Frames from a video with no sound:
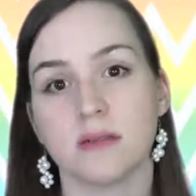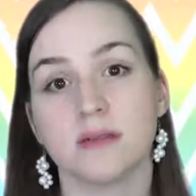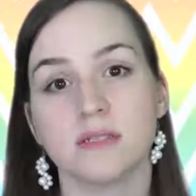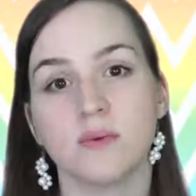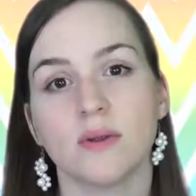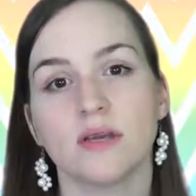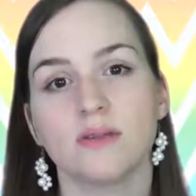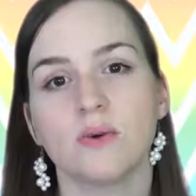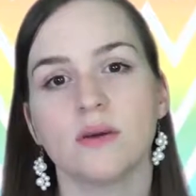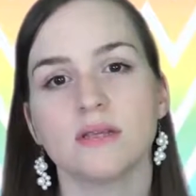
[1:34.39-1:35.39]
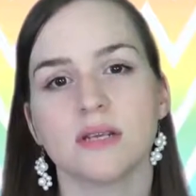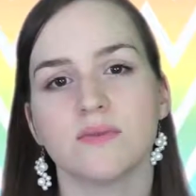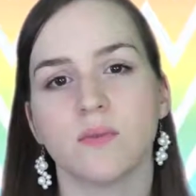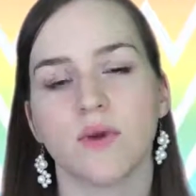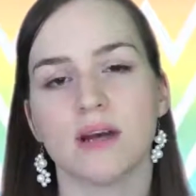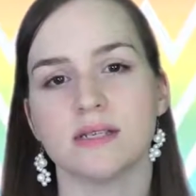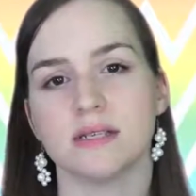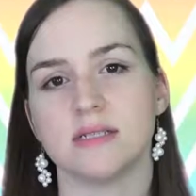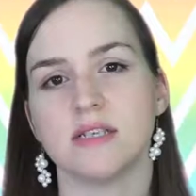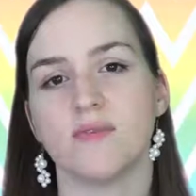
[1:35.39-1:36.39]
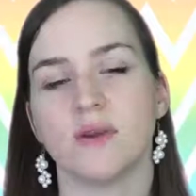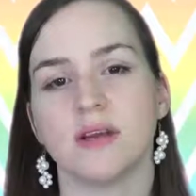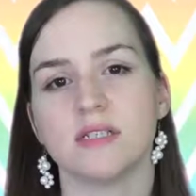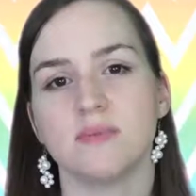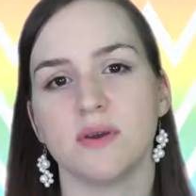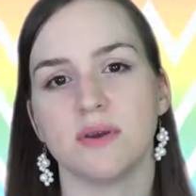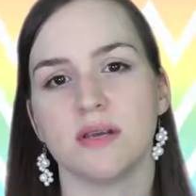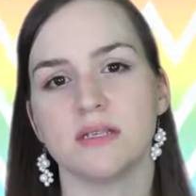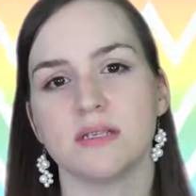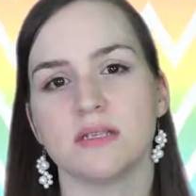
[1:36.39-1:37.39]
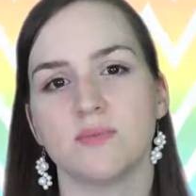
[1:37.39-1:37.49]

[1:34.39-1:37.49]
So it ignores and represses different experiences,